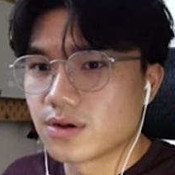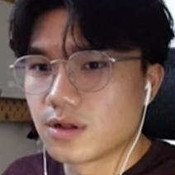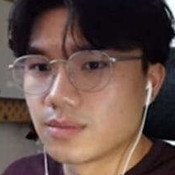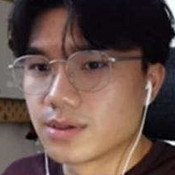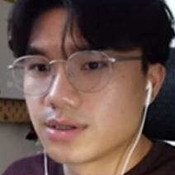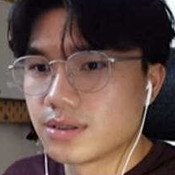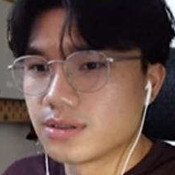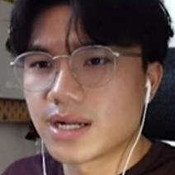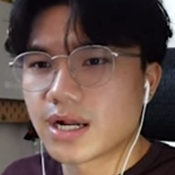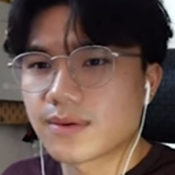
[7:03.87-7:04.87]
halberd.
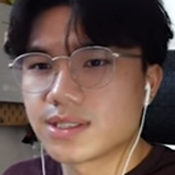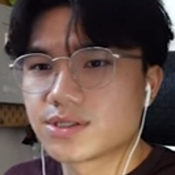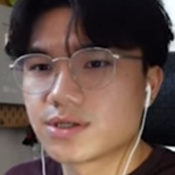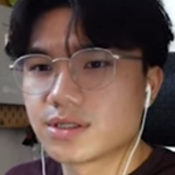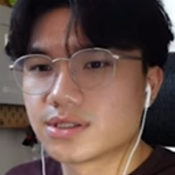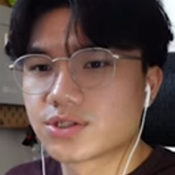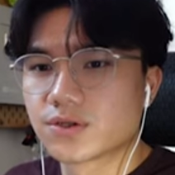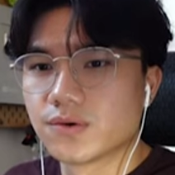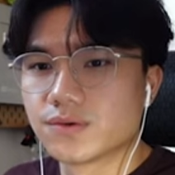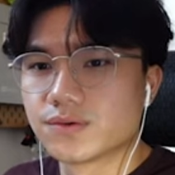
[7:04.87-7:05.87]
But how do I turn the
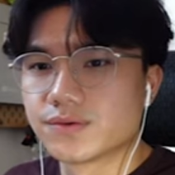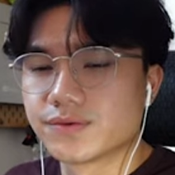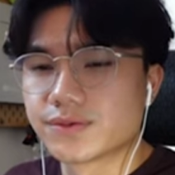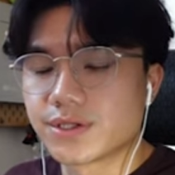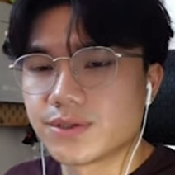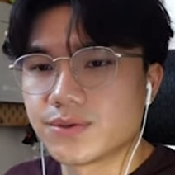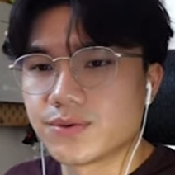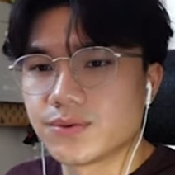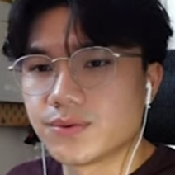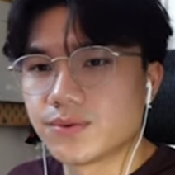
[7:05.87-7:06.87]
souls
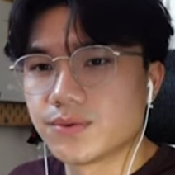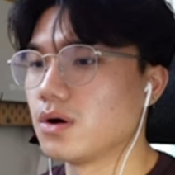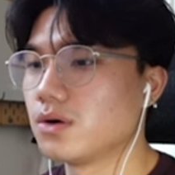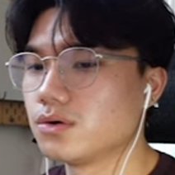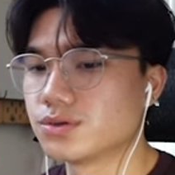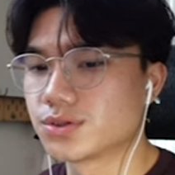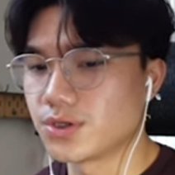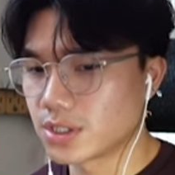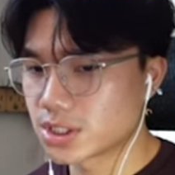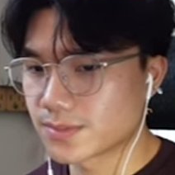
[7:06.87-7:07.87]
into... Oh, so
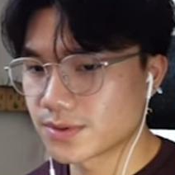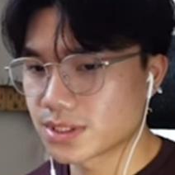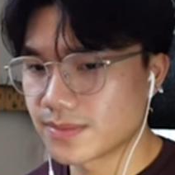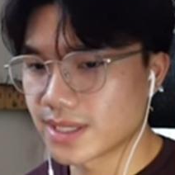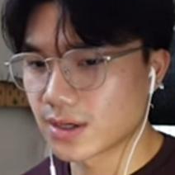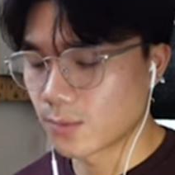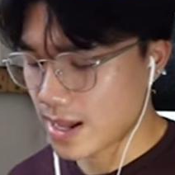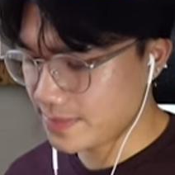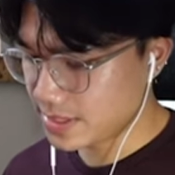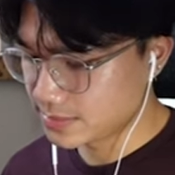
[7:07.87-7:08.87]
you're supposed to make a
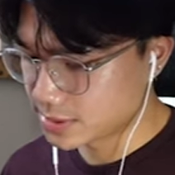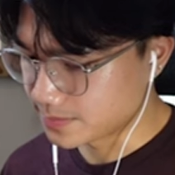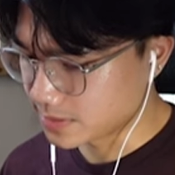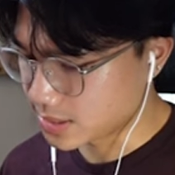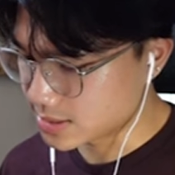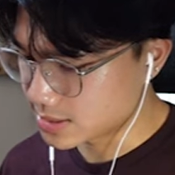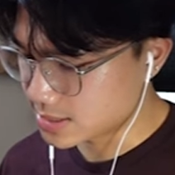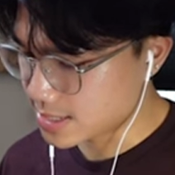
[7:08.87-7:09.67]
weapon to plus